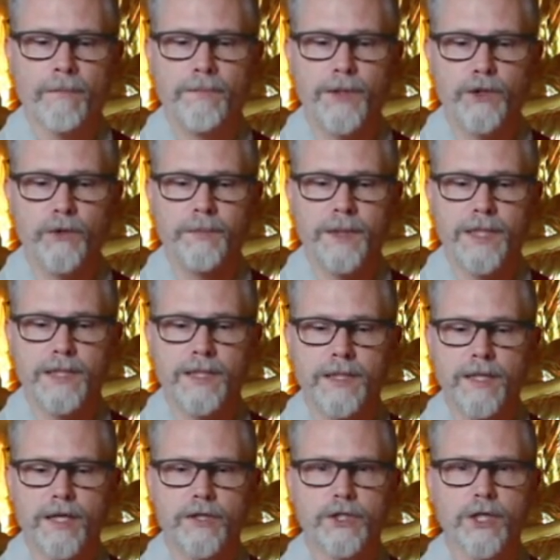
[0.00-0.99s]

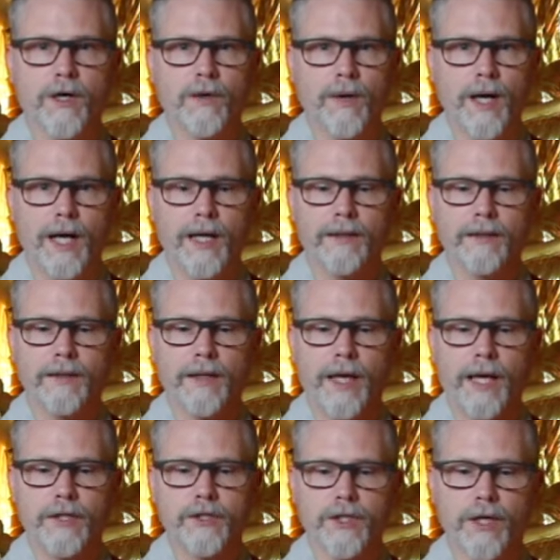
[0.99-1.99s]

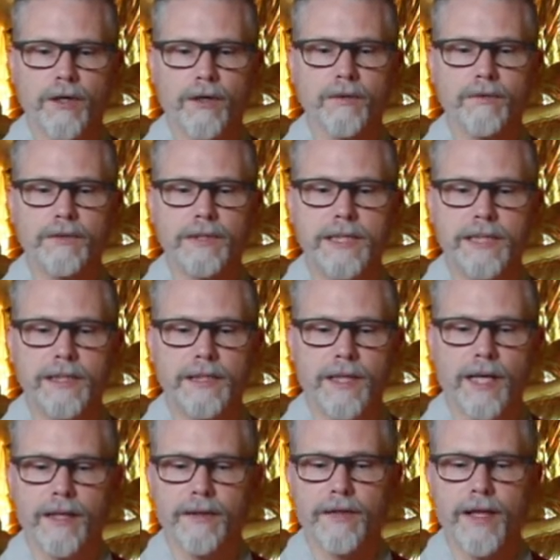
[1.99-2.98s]

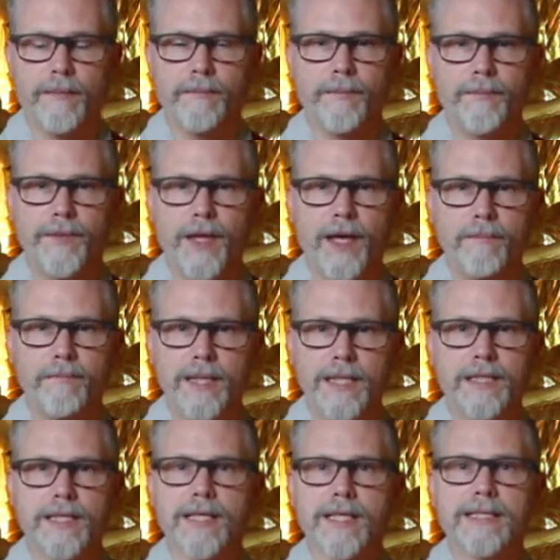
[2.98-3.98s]
B-U-P-C-H-O-N-H-O-D-E-N. They, they
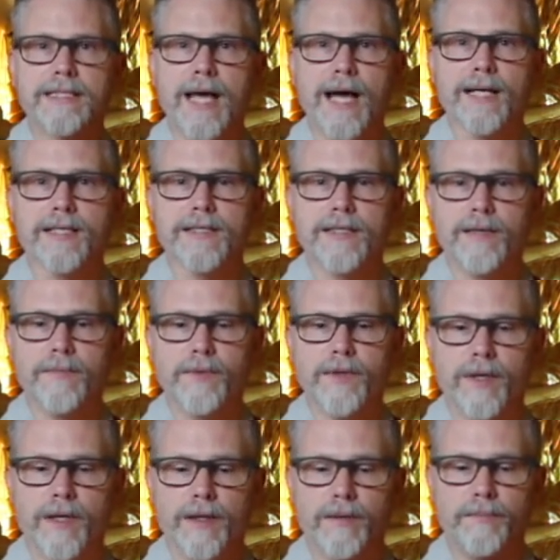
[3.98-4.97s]
mean the exact same
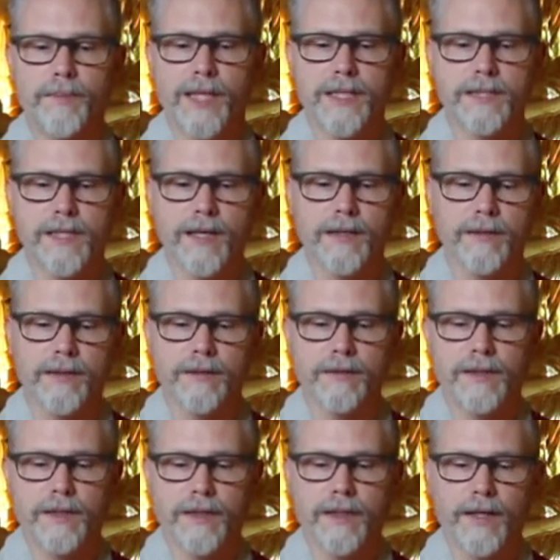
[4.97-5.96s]
thing based on the, the